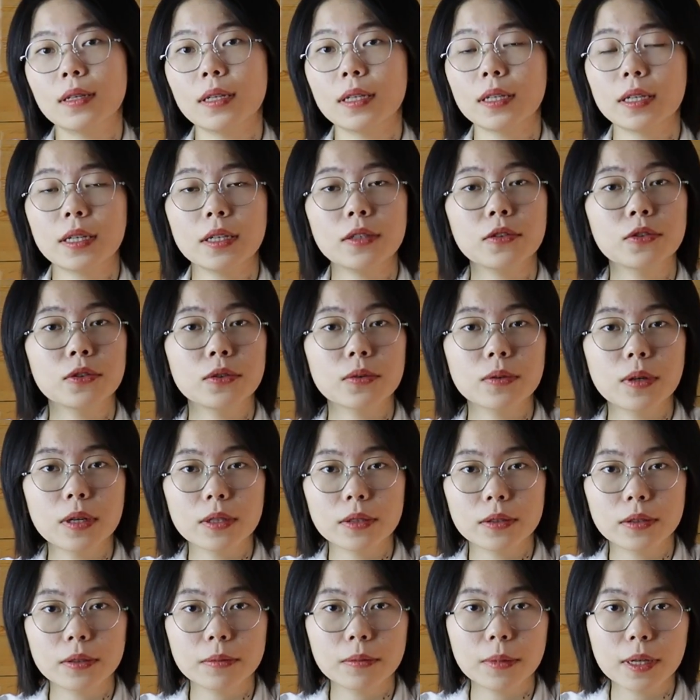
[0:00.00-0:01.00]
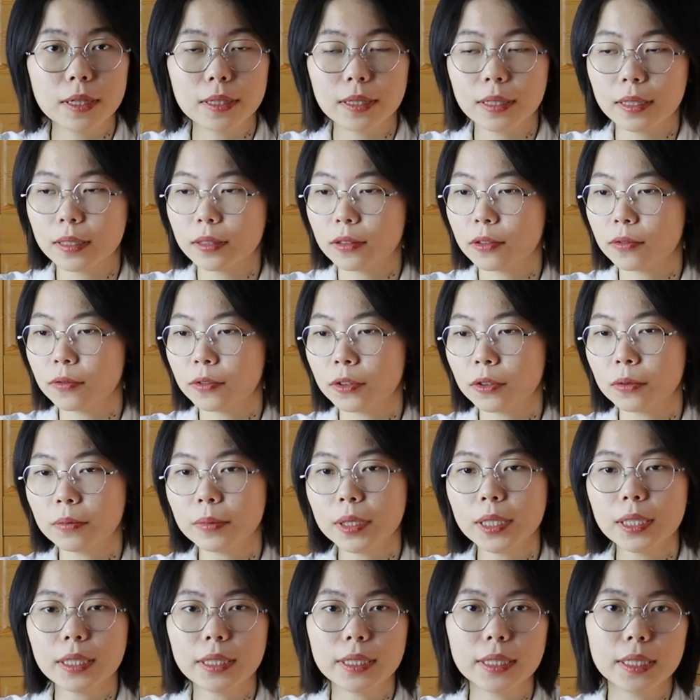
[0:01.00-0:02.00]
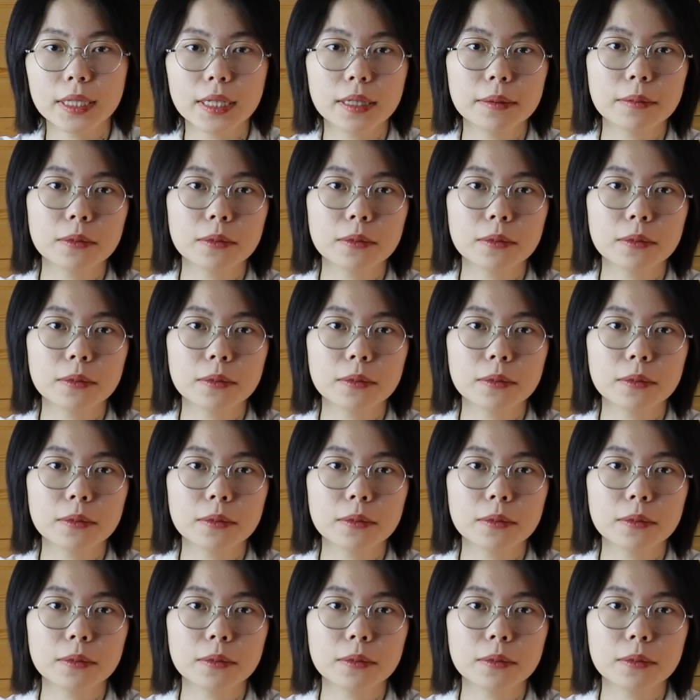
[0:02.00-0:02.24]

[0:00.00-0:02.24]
In case you're wondering why they interview me,